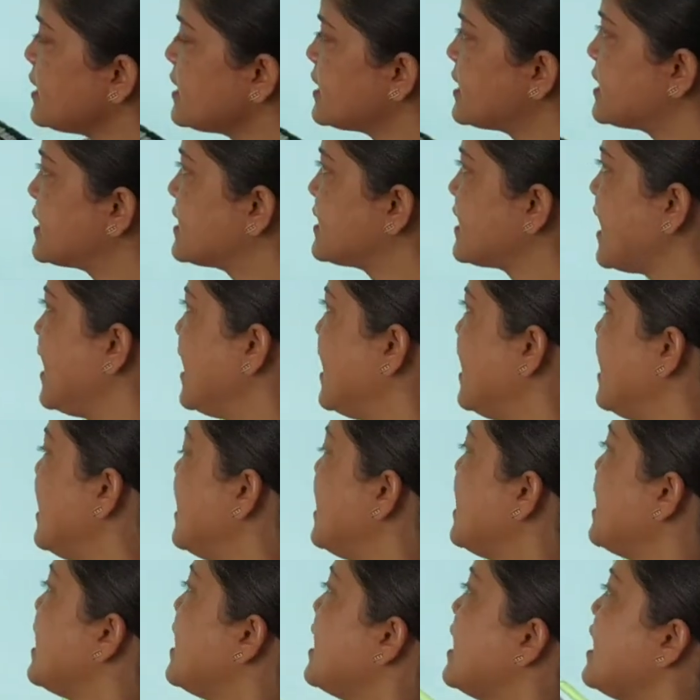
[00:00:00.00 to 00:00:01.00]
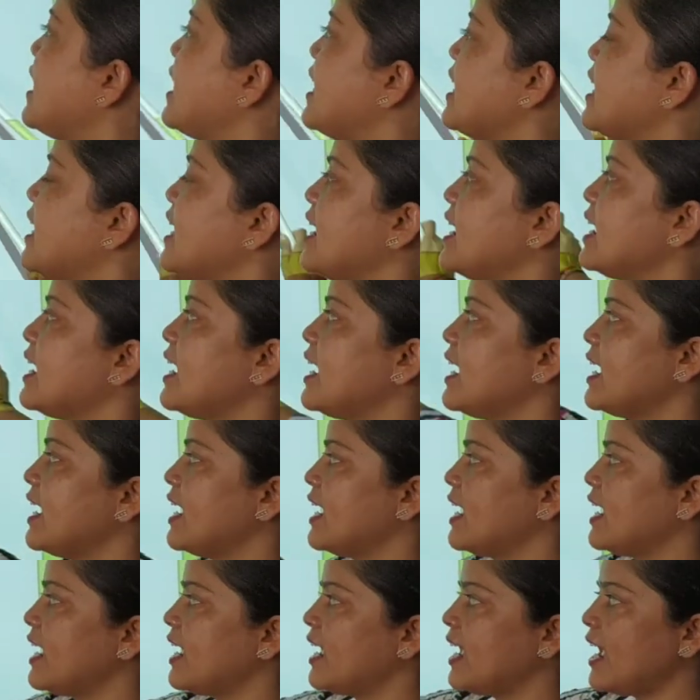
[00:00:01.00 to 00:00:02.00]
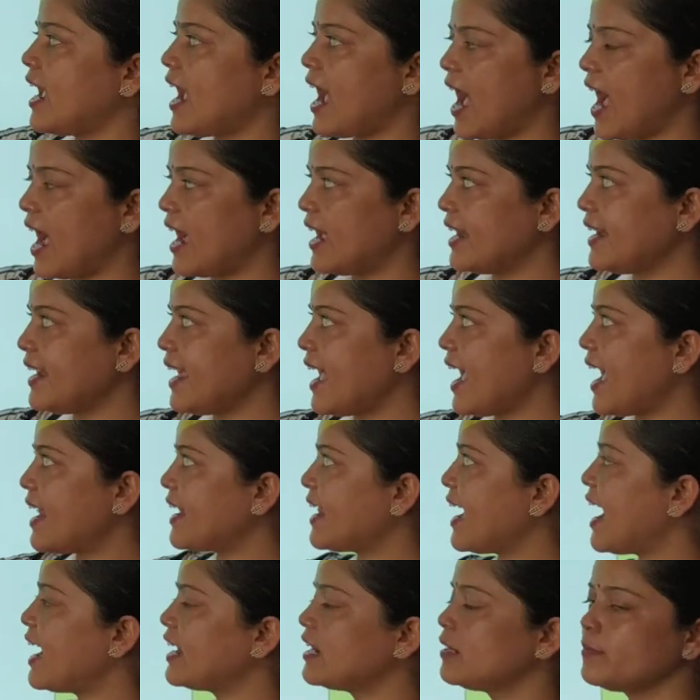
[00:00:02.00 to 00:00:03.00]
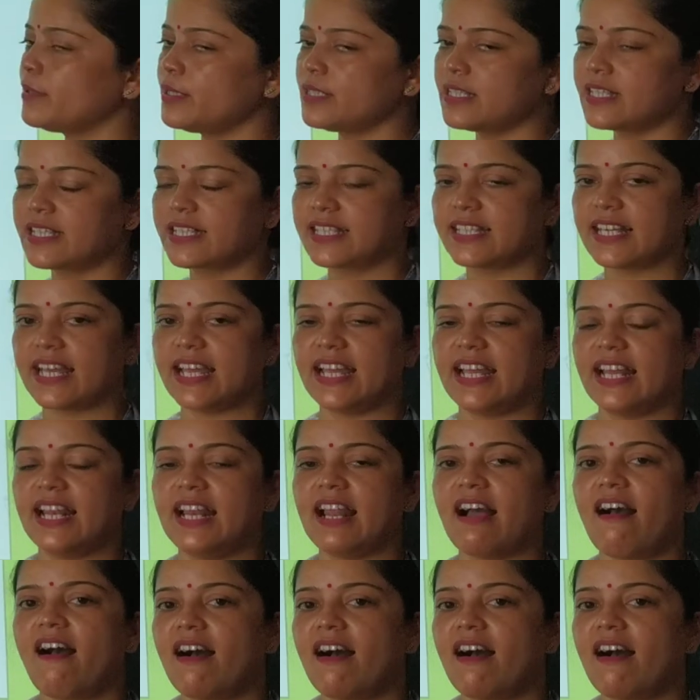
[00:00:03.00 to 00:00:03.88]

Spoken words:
cell and an animal cell